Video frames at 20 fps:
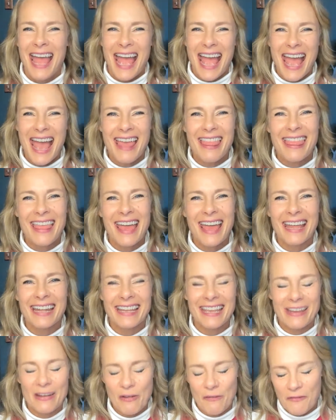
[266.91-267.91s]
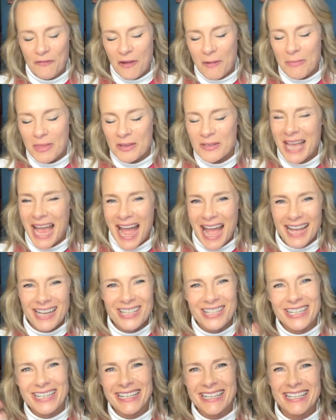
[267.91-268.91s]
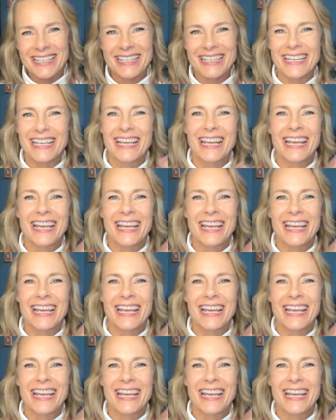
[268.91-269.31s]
and then, from those ashes,